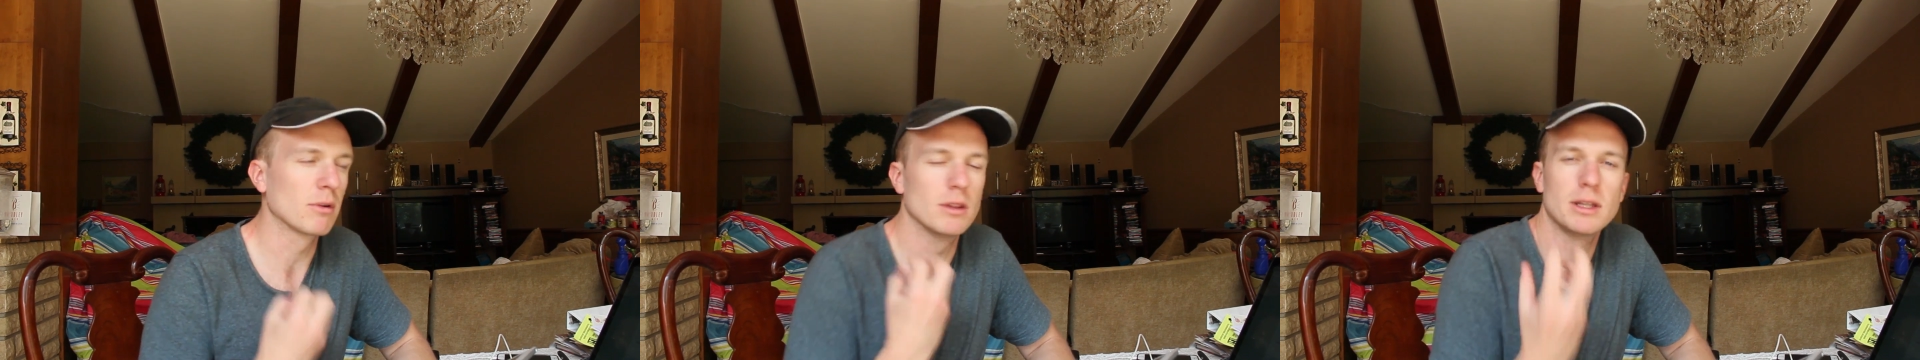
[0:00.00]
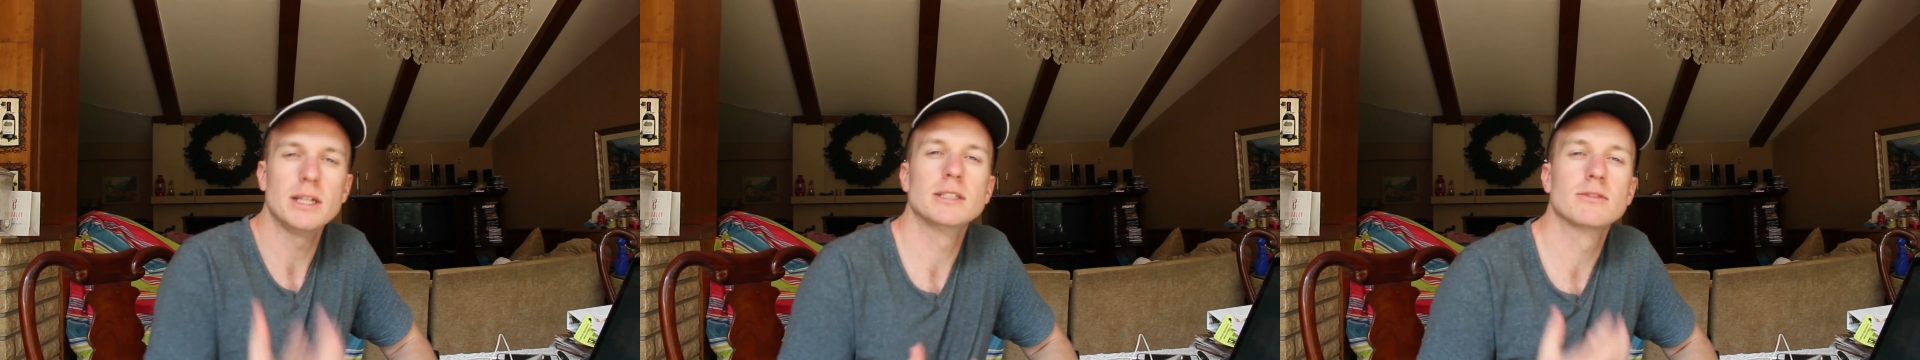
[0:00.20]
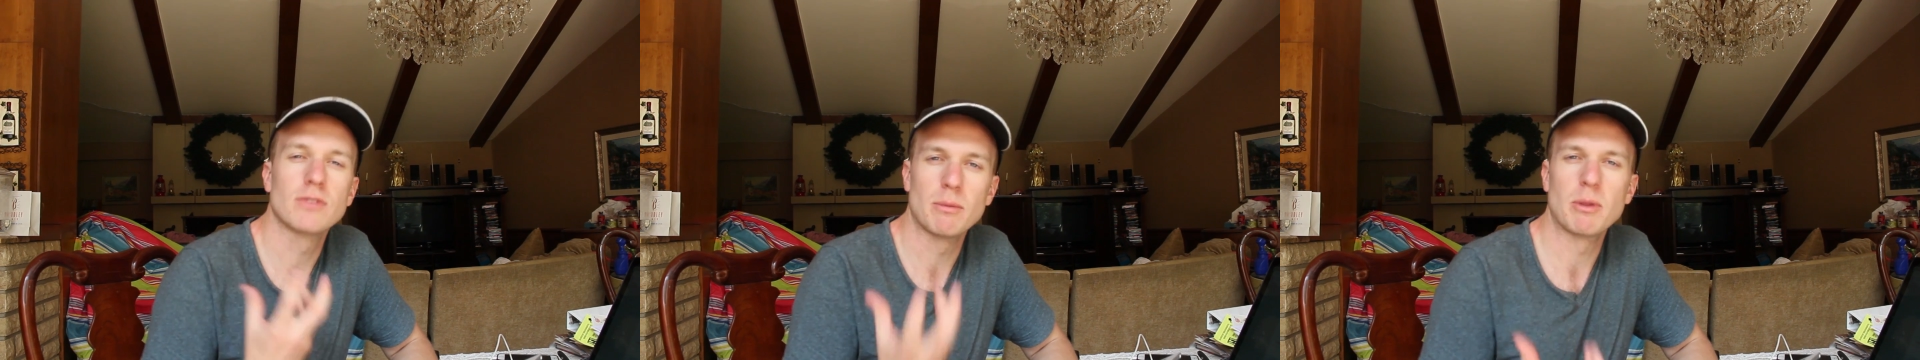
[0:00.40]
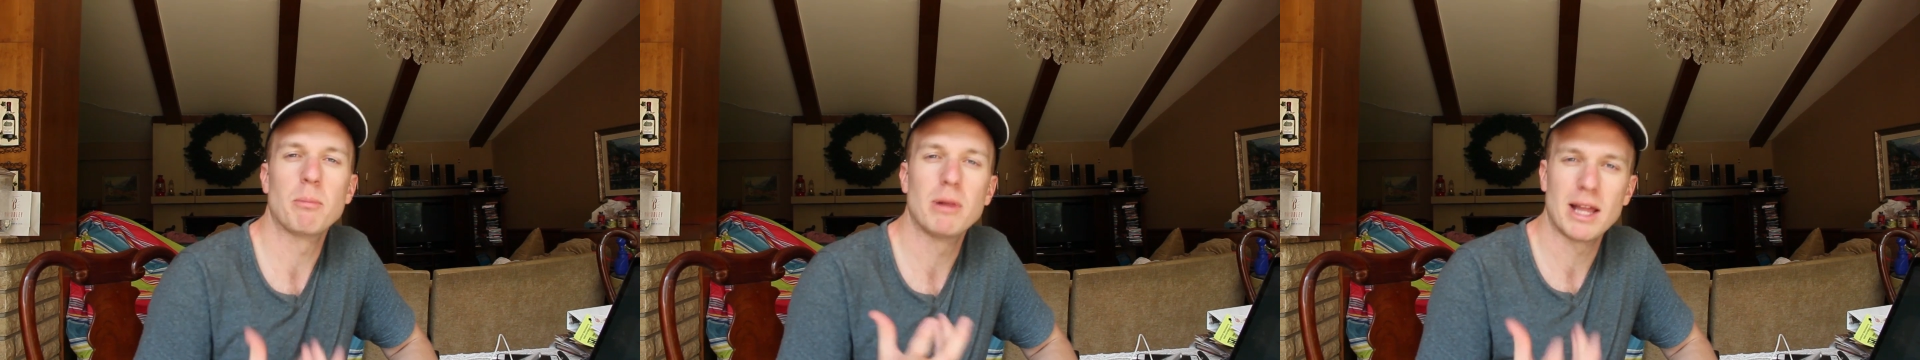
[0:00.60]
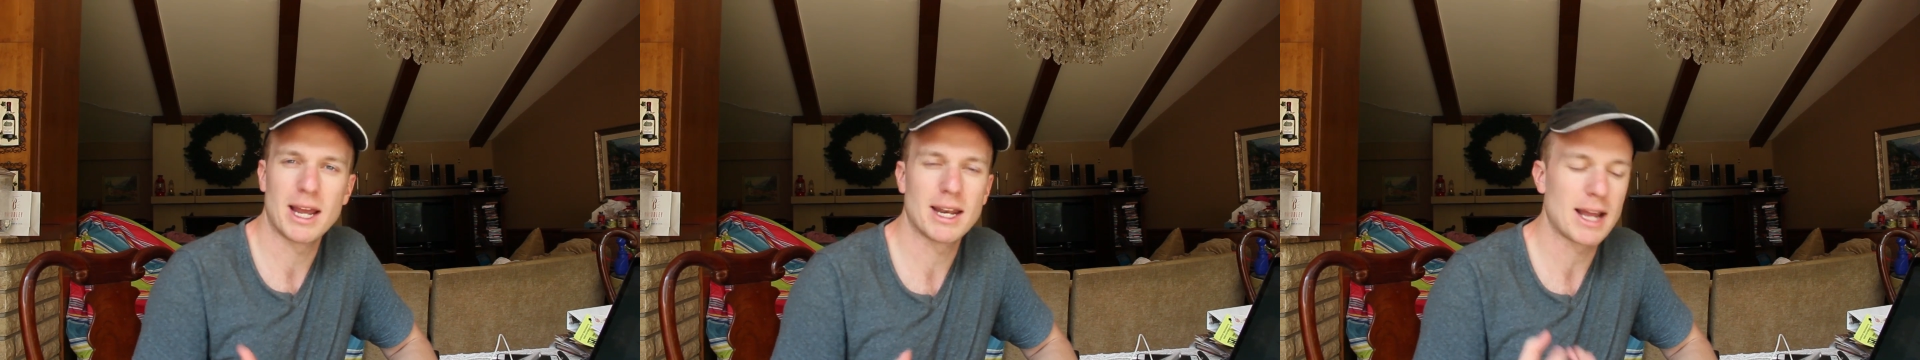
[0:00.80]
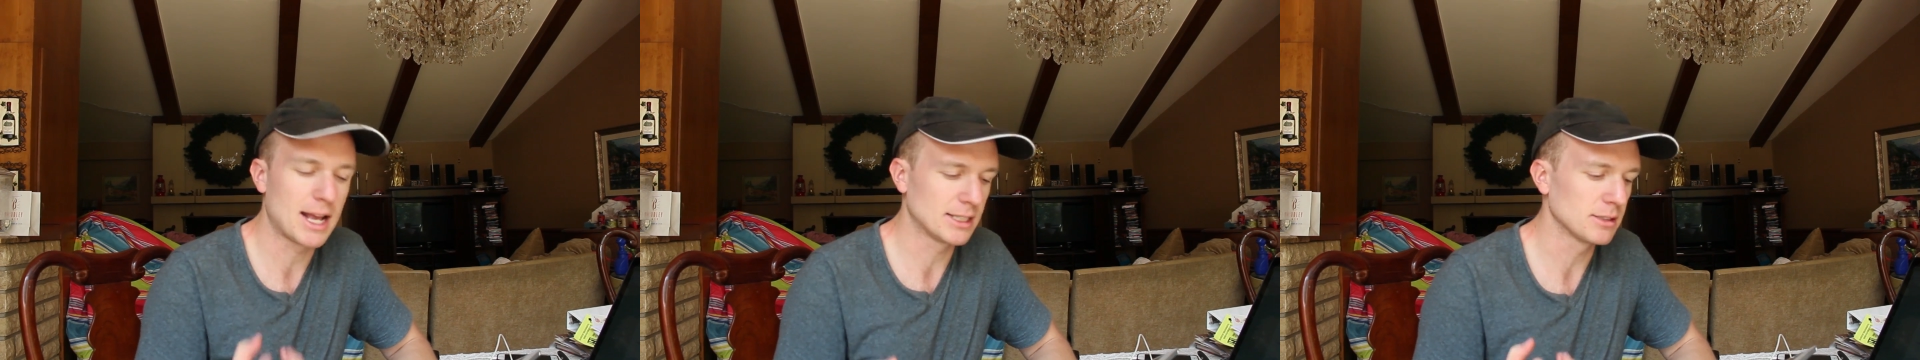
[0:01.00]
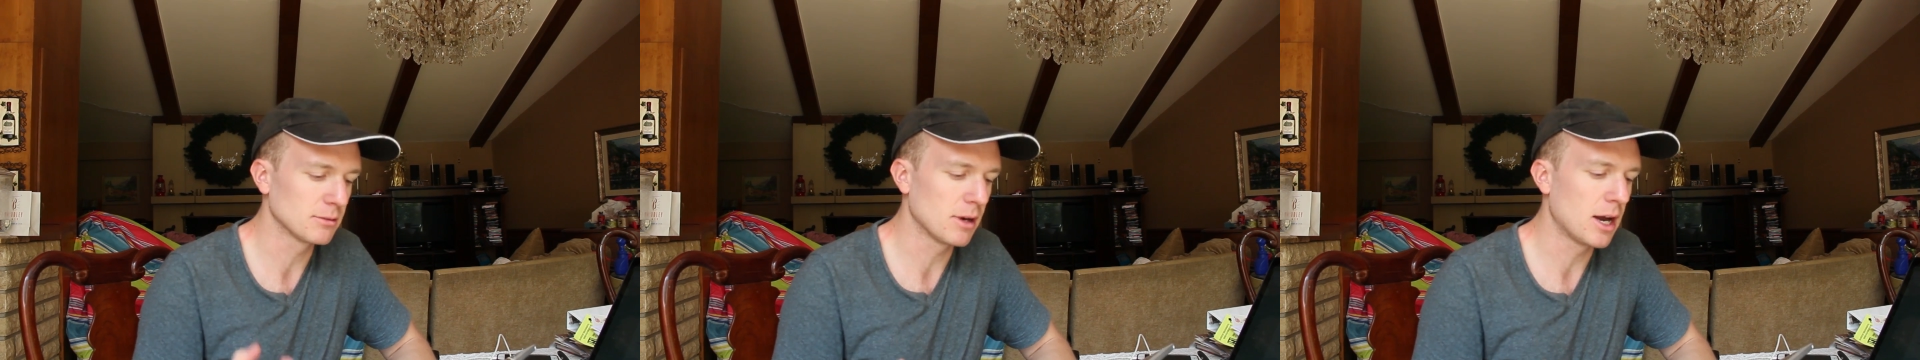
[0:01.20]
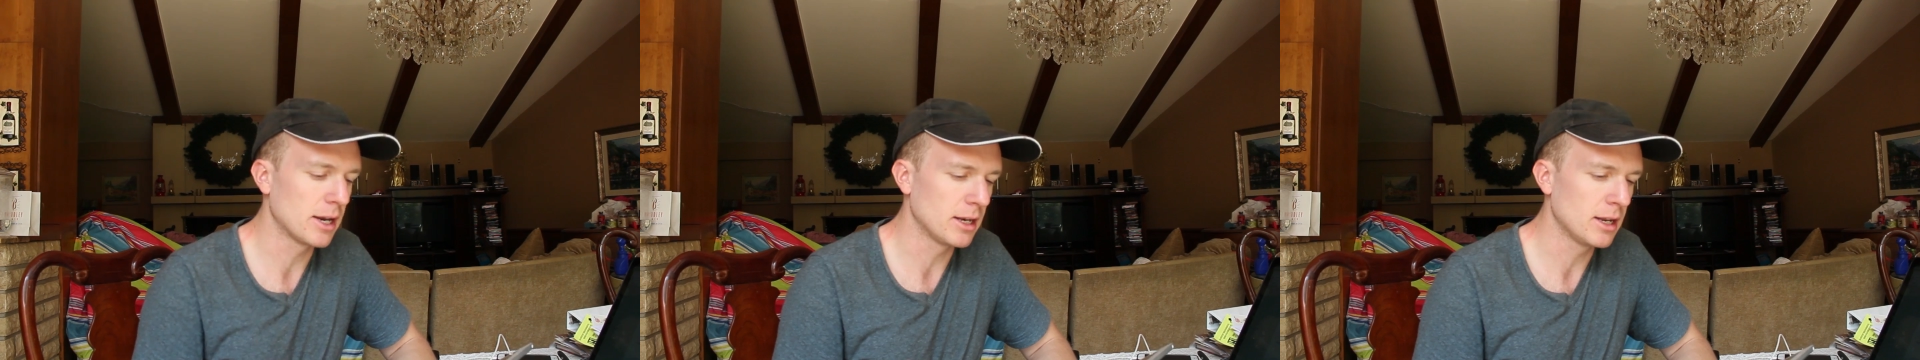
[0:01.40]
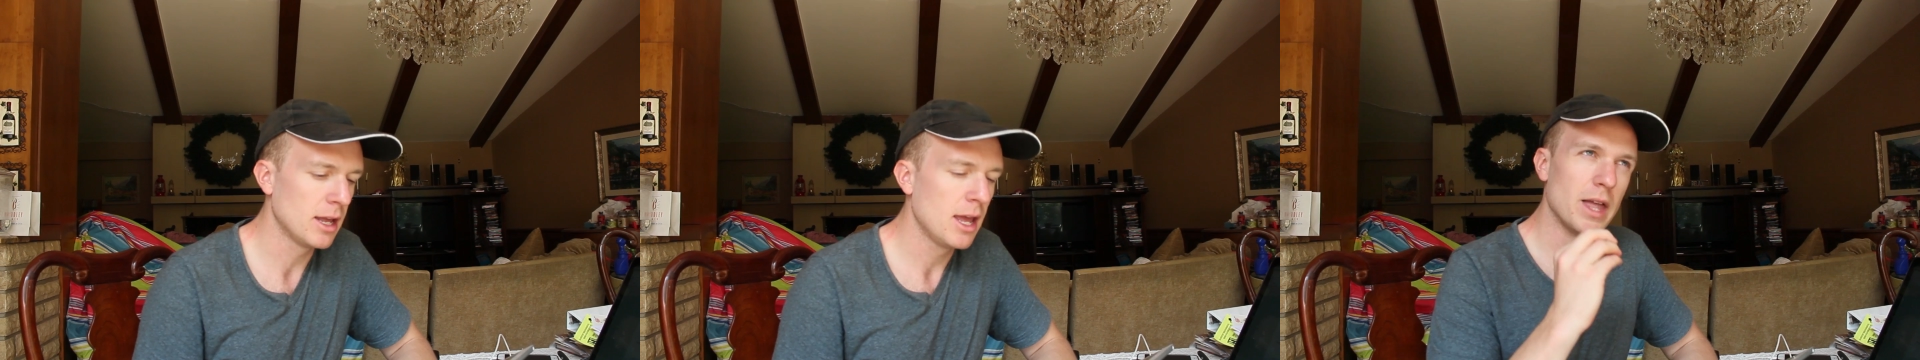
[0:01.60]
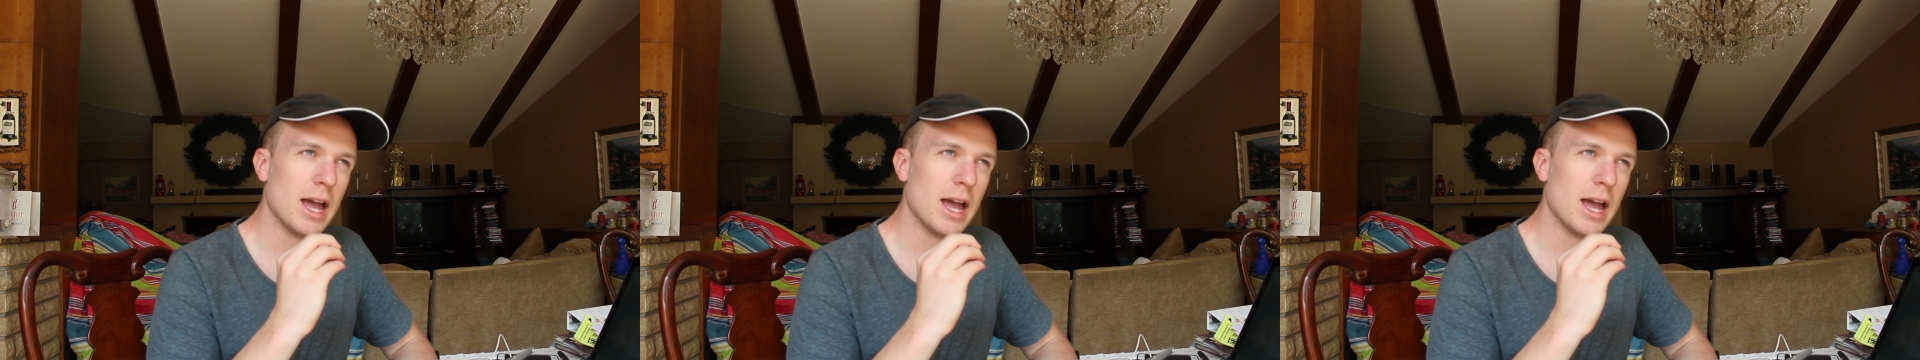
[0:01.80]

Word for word: released from the plant as it rotted.